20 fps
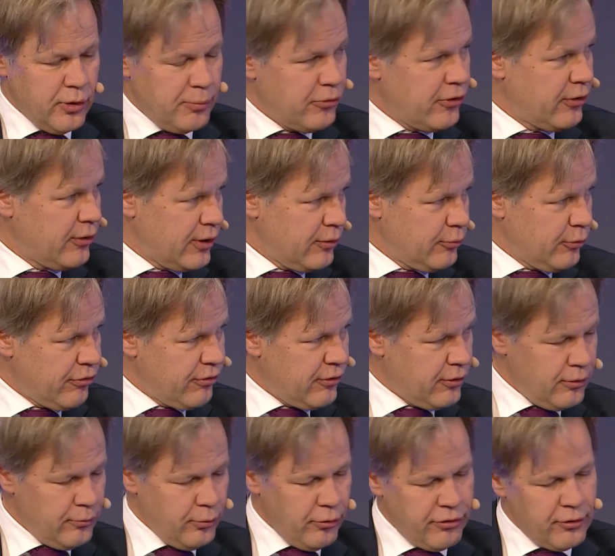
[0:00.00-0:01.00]
crypto with
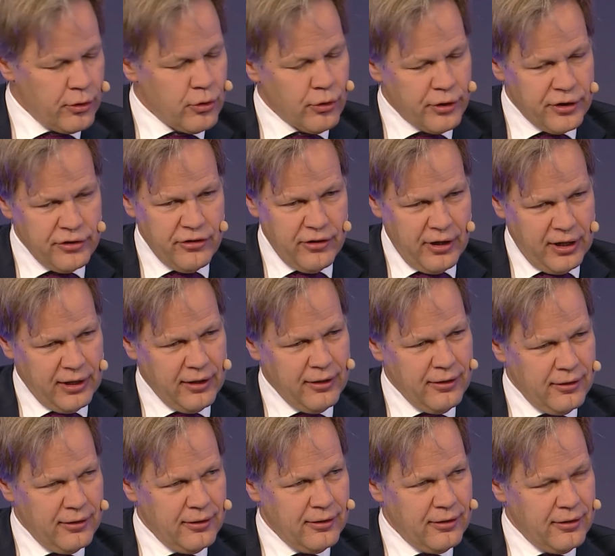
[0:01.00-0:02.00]
the CoinCheck
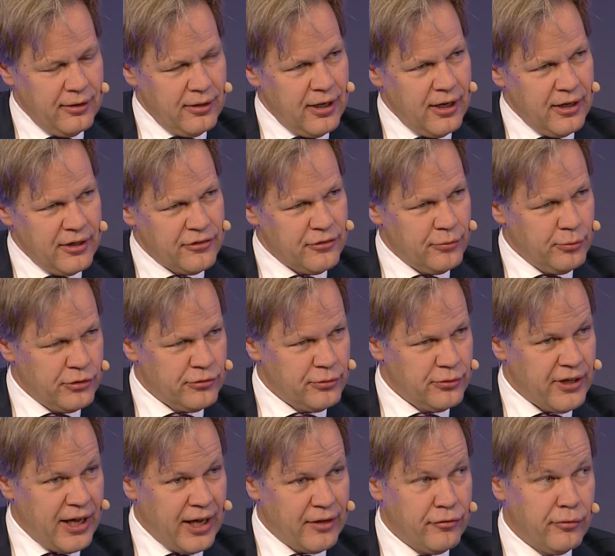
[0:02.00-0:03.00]
heist, which
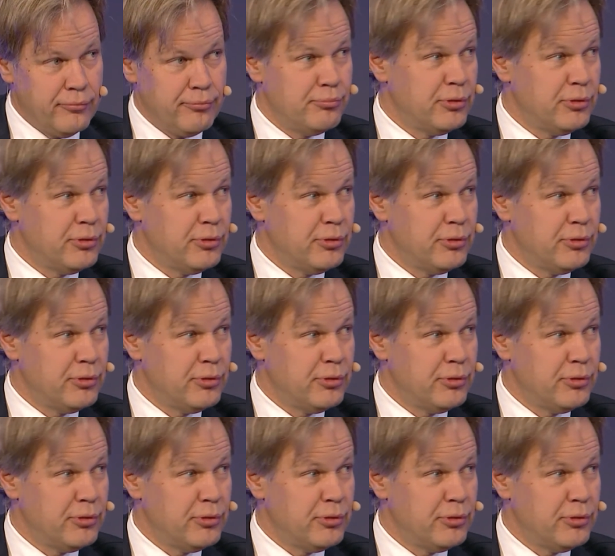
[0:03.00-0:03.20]
was $500